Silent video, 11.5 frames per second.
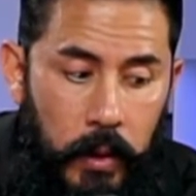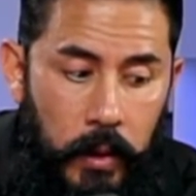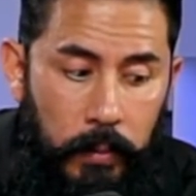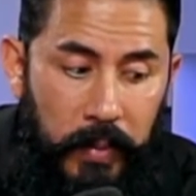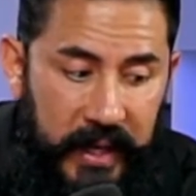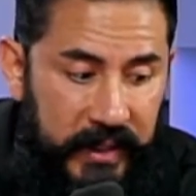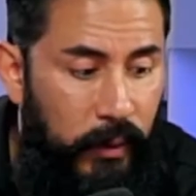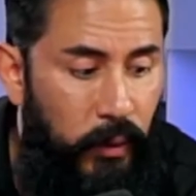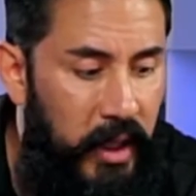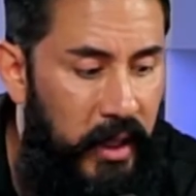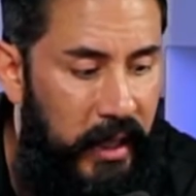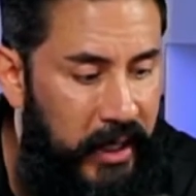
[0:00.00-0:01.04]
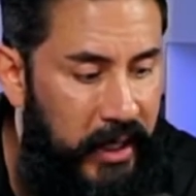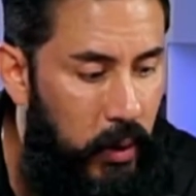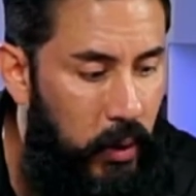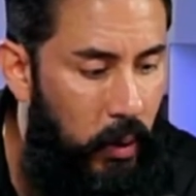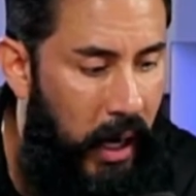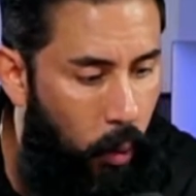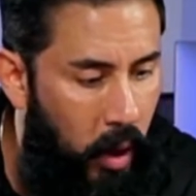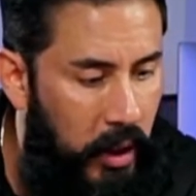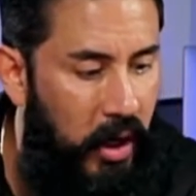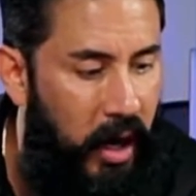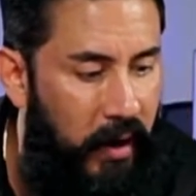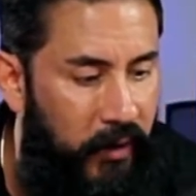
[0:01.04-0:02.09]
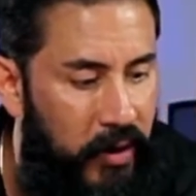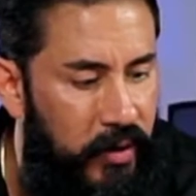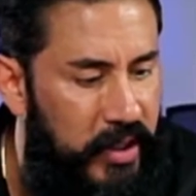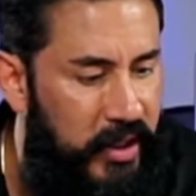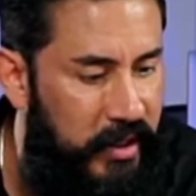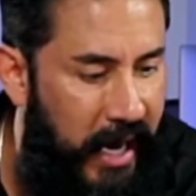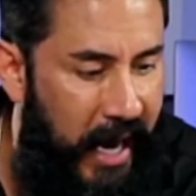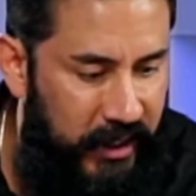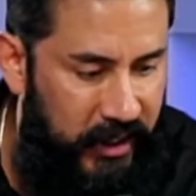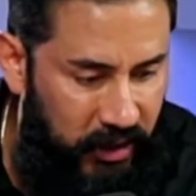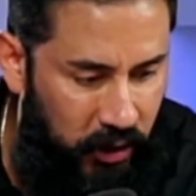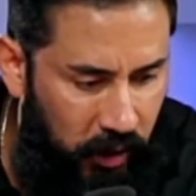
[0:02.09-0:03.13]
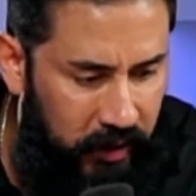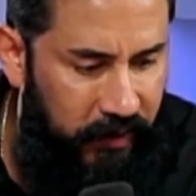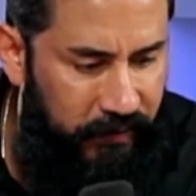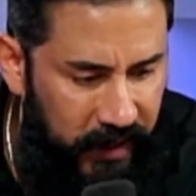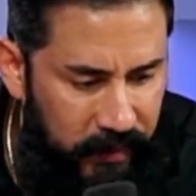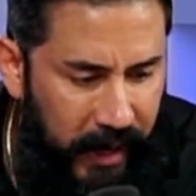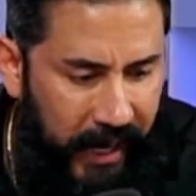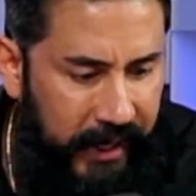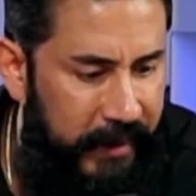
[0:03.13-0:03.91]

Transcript: Because I really like you, I want to offer you this as constructive feedback.